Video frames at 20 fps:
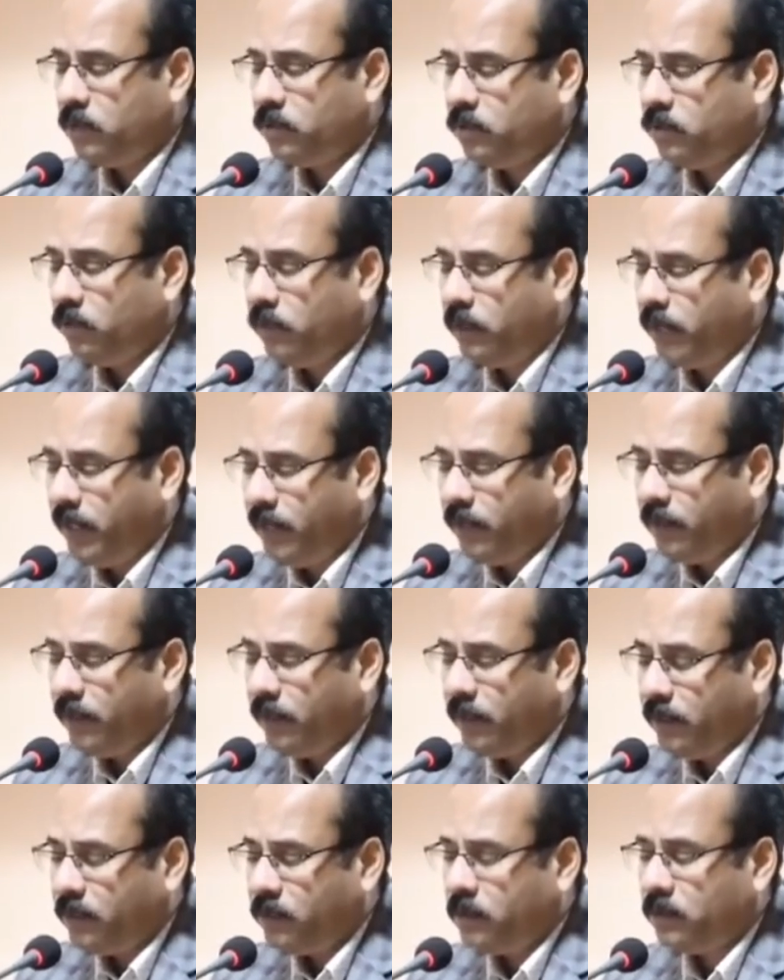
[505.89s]
So net
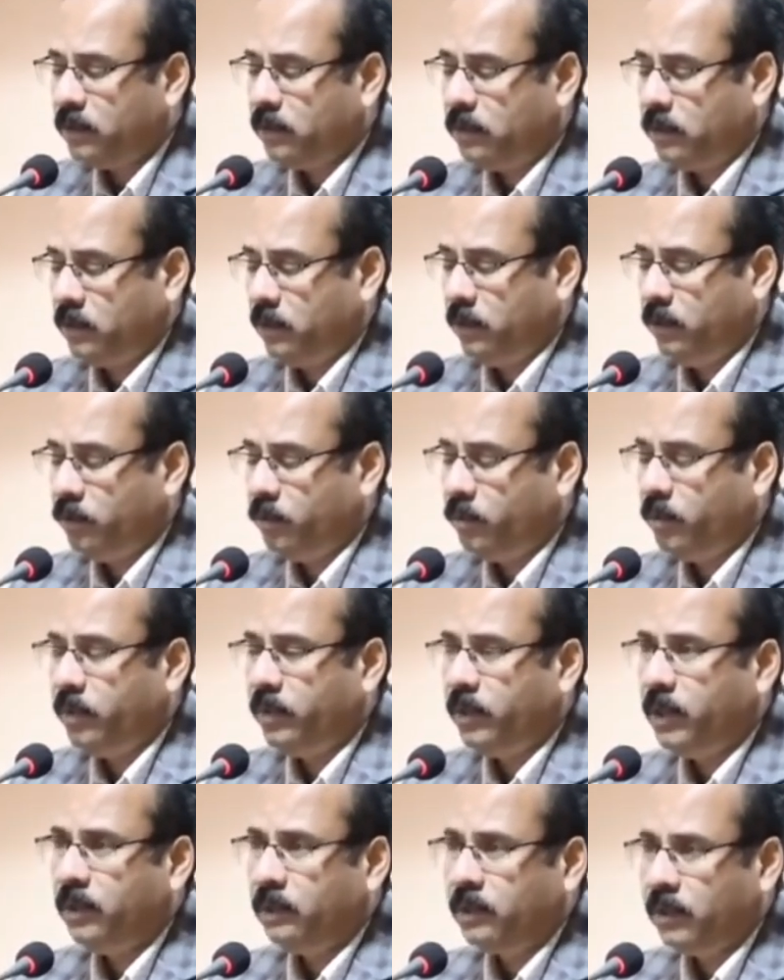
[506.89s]
additions
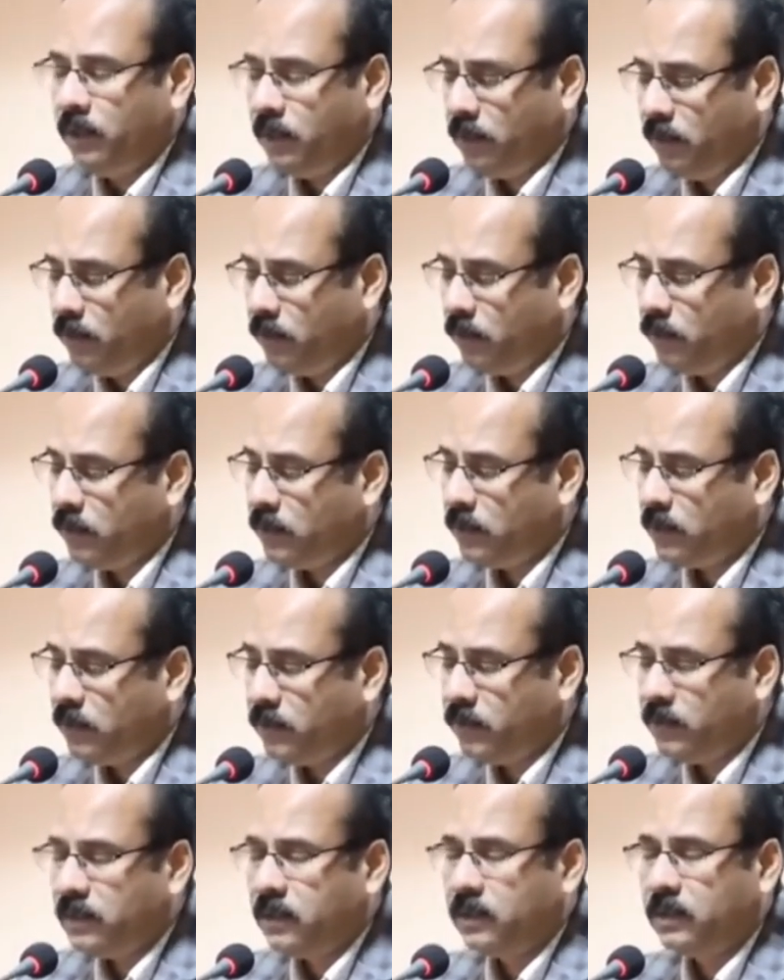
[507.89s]

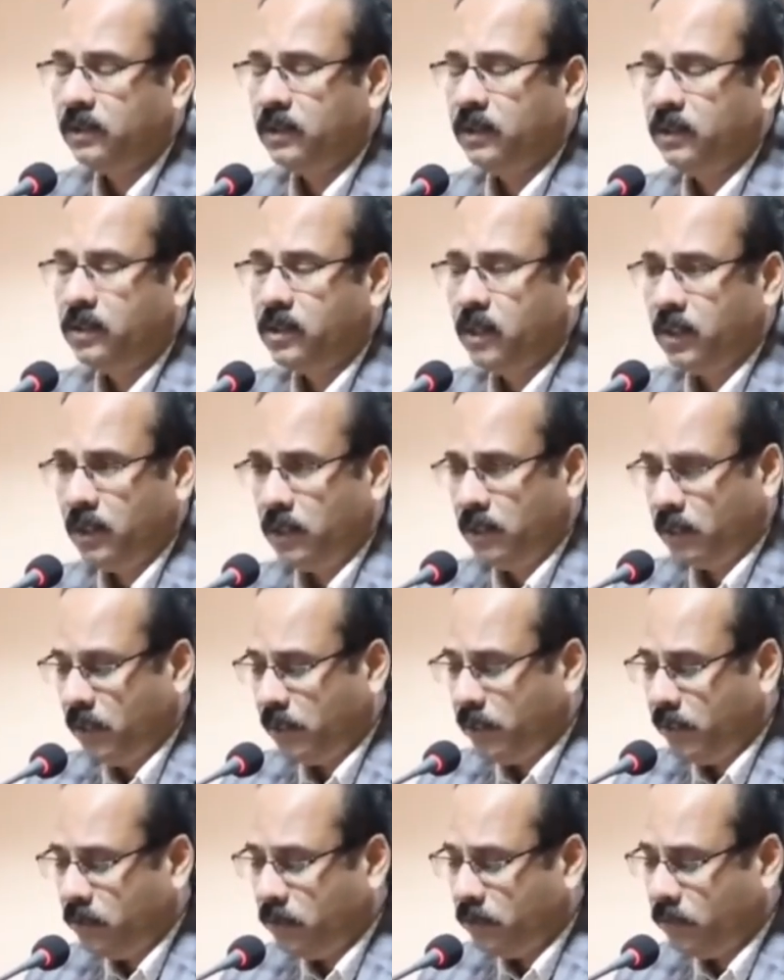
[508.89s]
13,716 chai
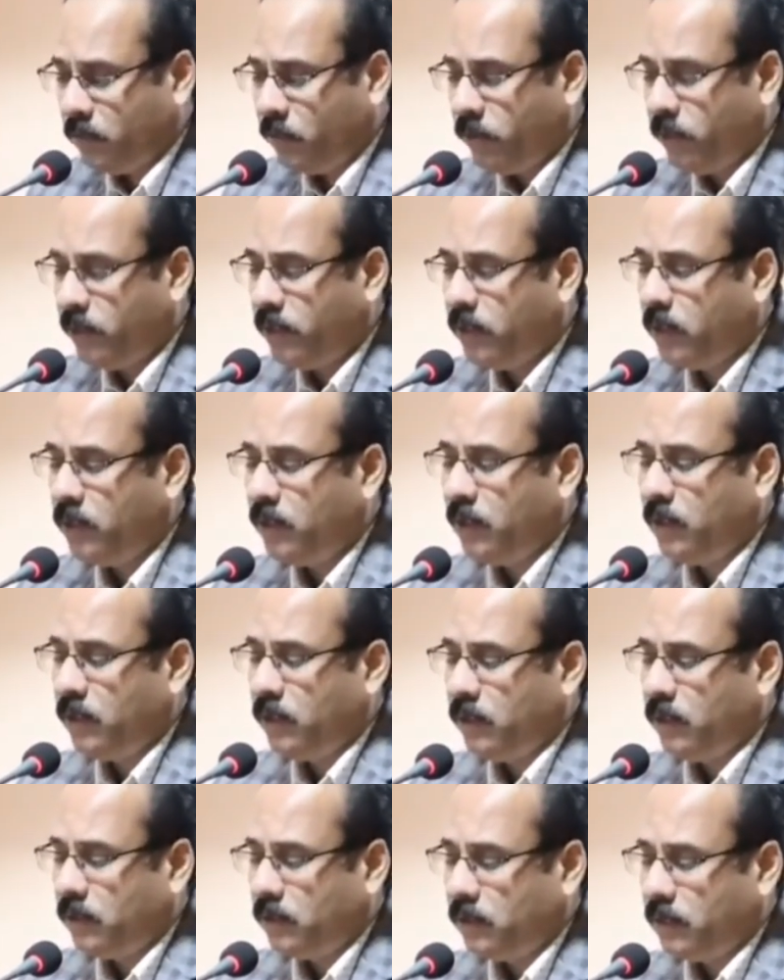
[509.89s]
addition bhayera
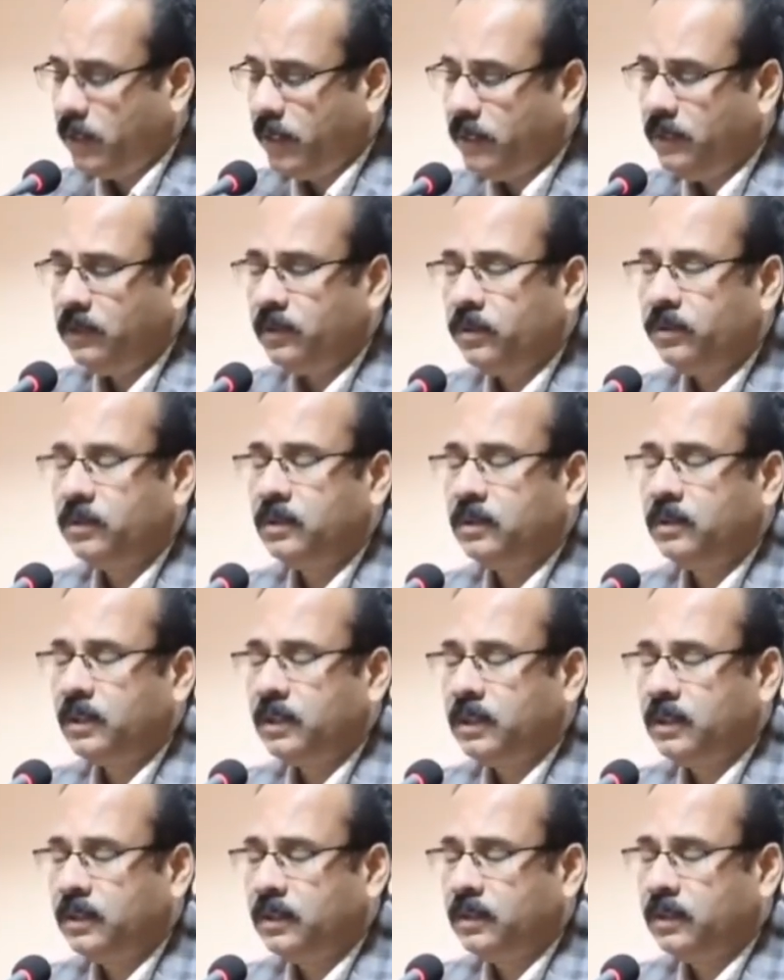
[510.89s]

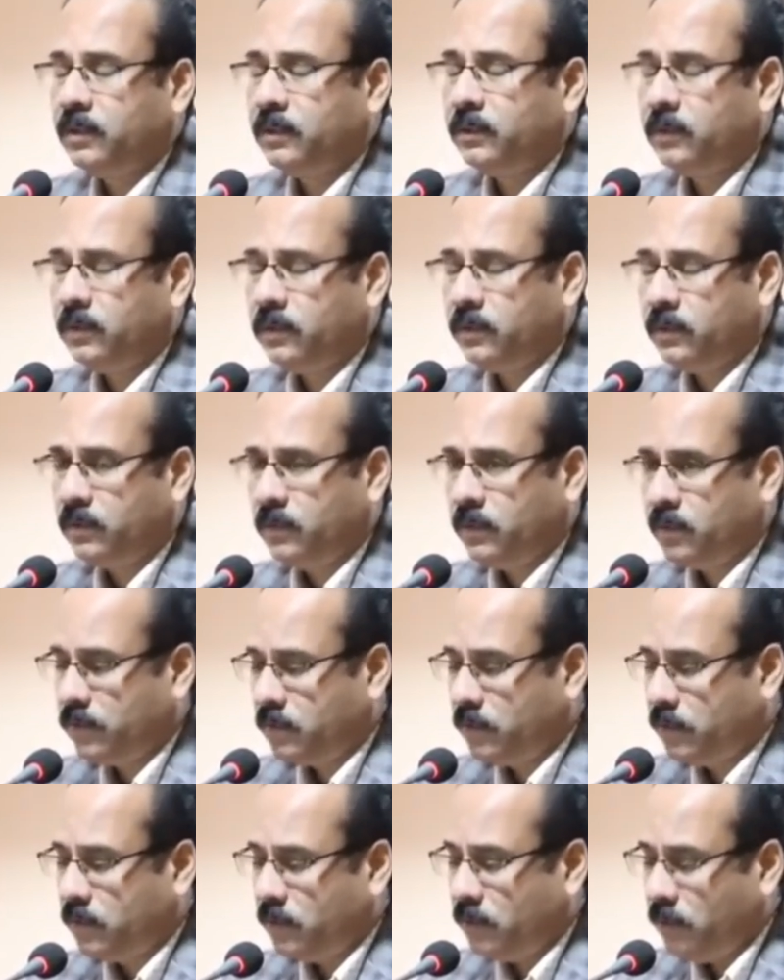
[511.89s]

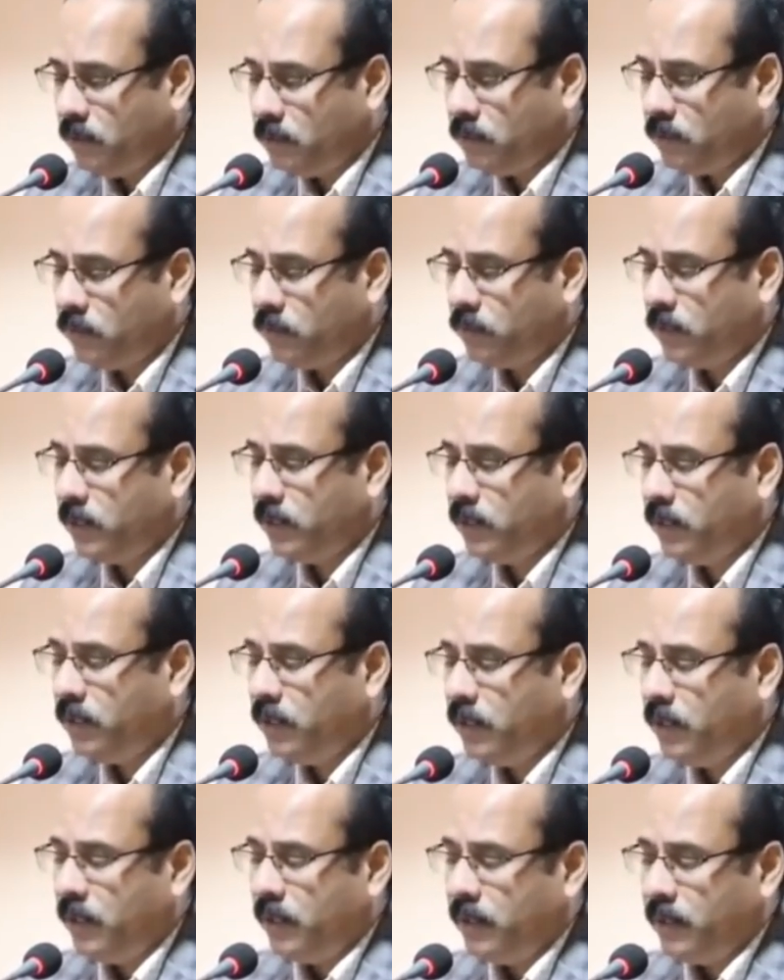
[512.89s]
9,666 deletion
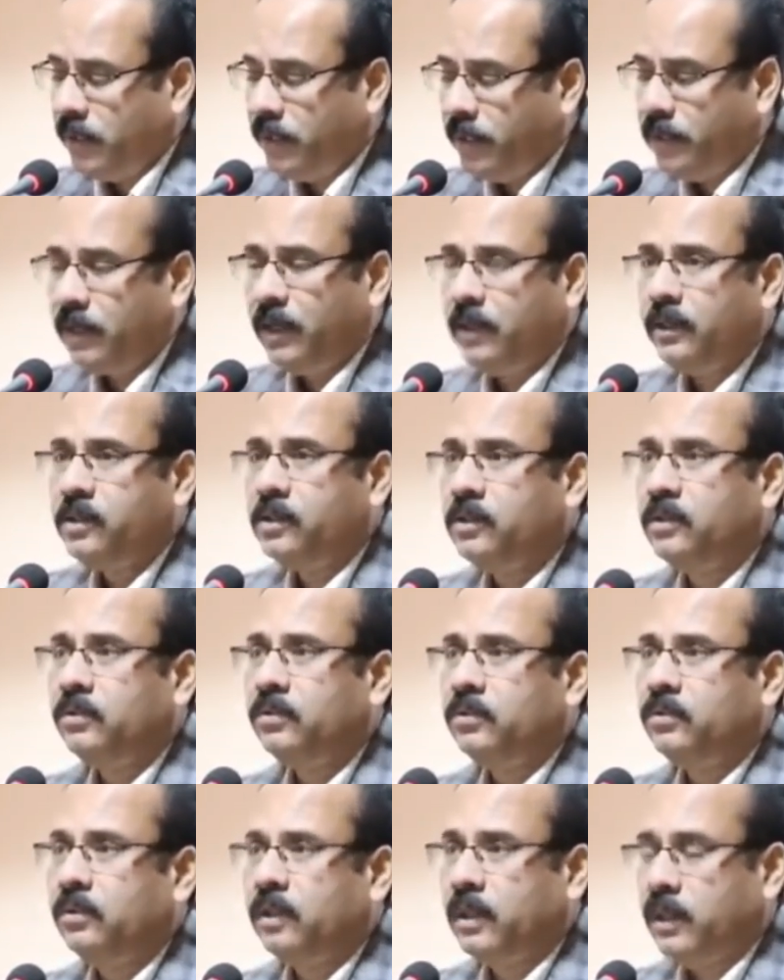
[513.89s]
hundagari net
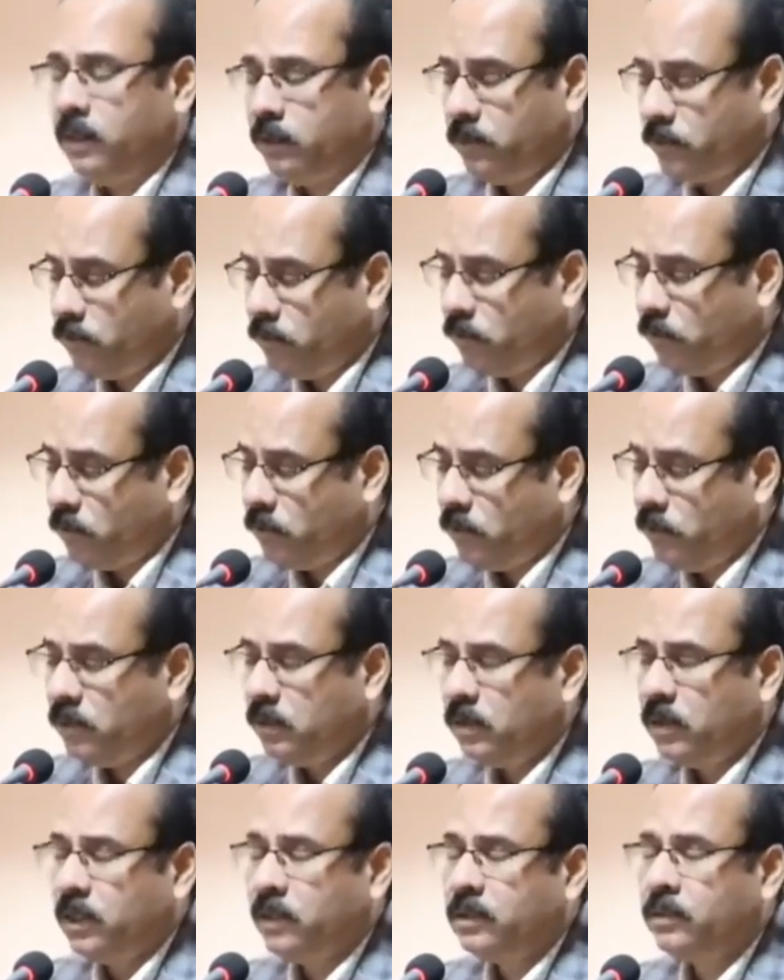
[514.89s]
additions to the electoral
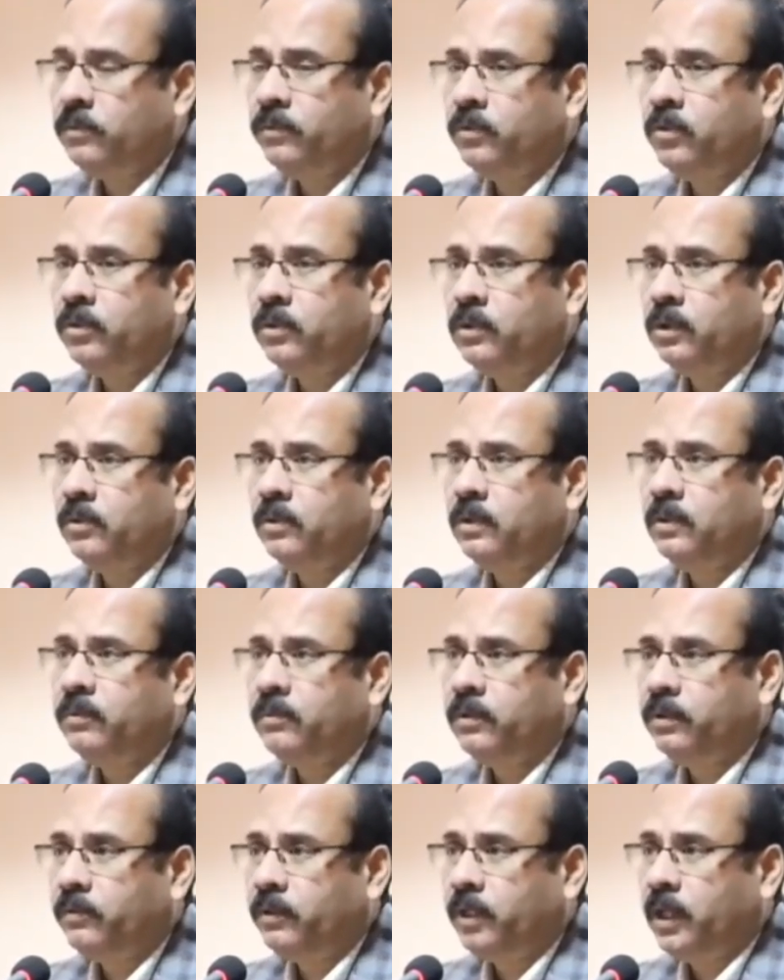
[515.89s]
roll is
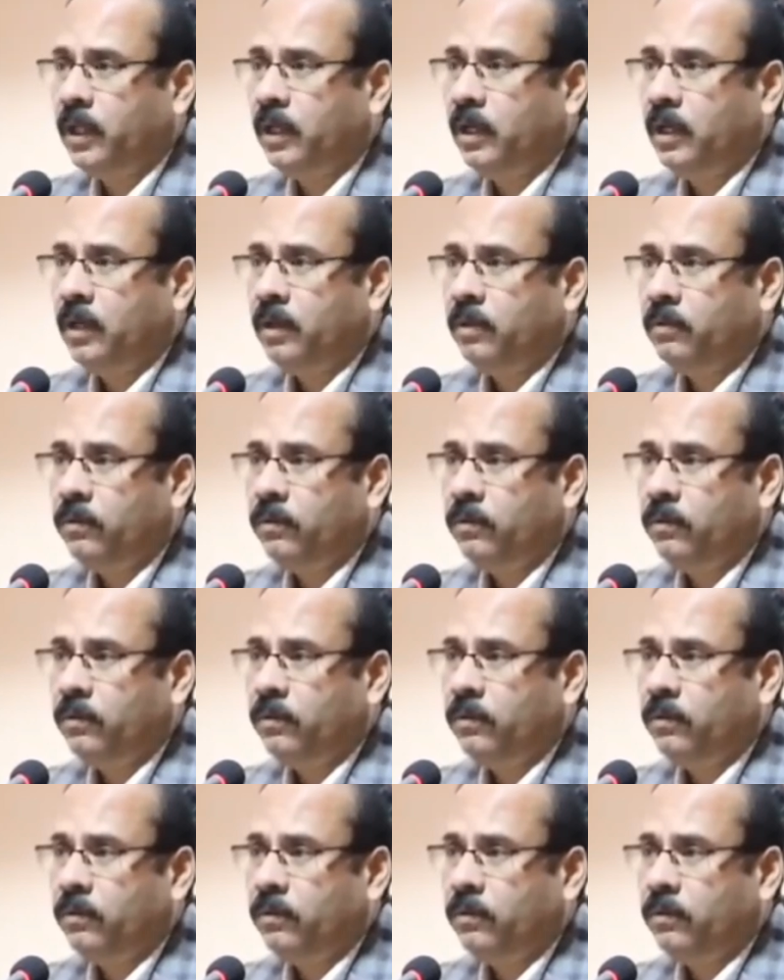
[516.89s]
4,050.